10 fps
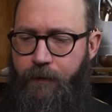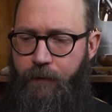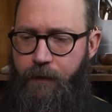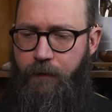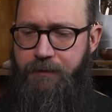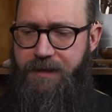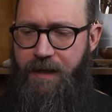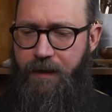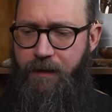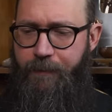the closest
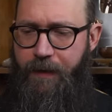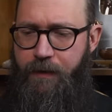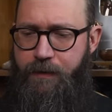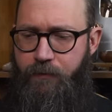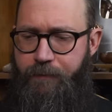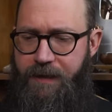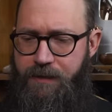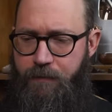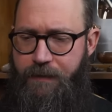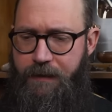thing I could compare it to would be
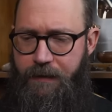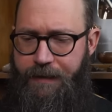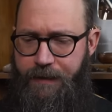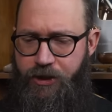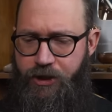something like